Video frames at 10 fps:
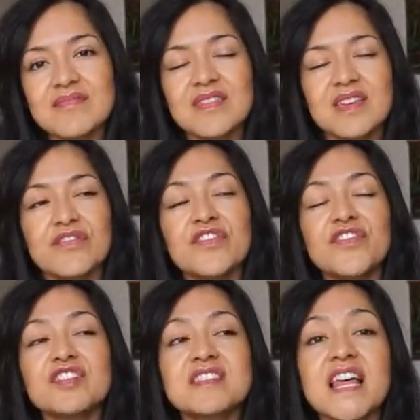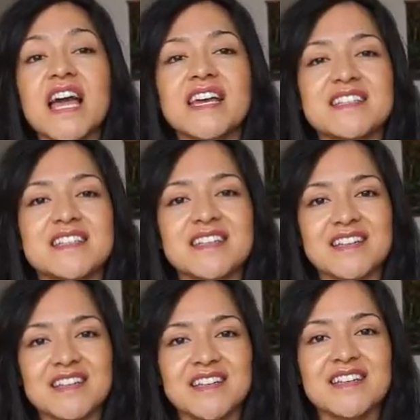If it feels light,
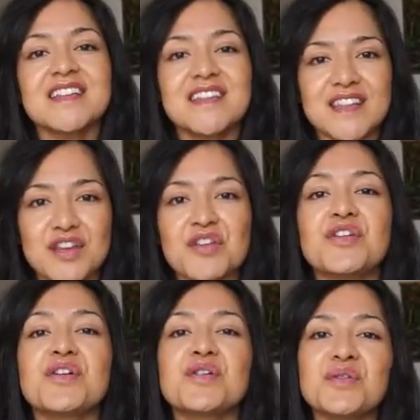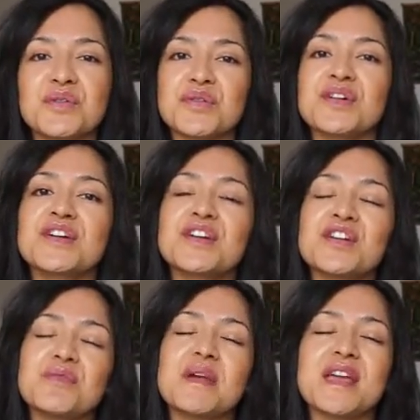then you know
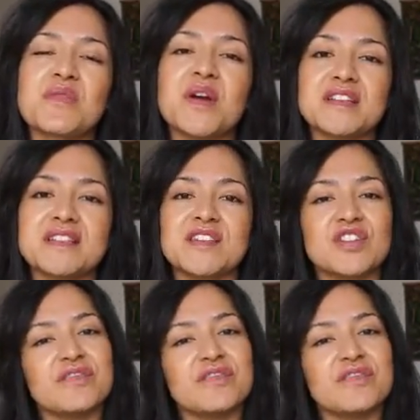you're making the right decision.